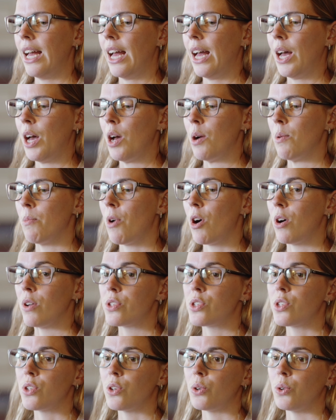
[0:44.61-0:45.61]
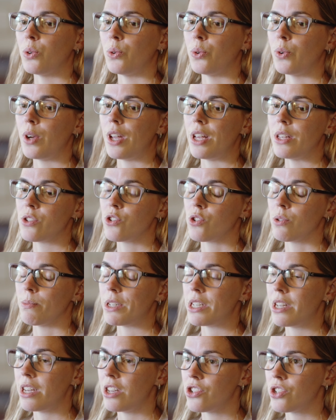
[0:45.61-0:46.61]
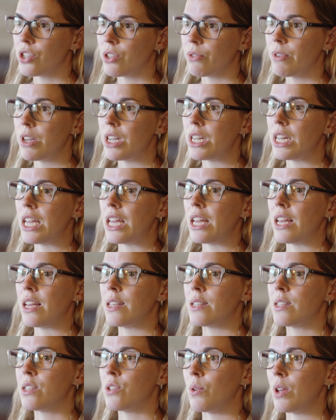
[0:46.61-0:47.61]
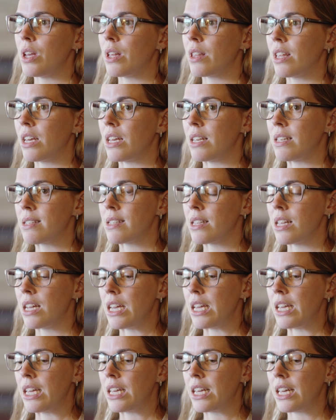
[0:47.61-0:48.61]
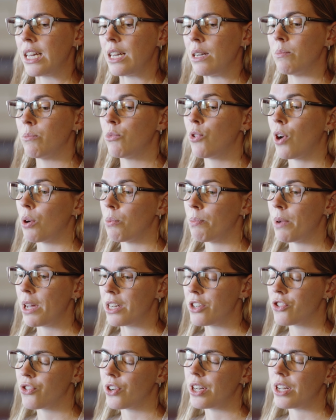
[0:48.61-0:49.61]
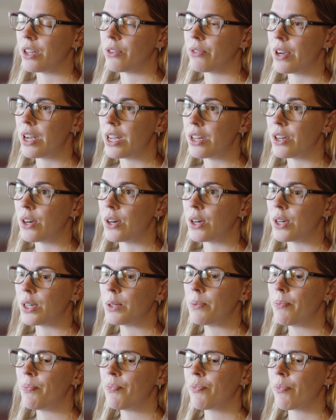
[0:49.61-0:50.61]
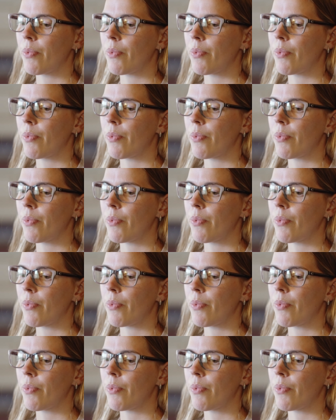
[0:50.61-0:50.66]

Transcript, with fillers: Also instrumentation readings, doing things like ground penetrating radar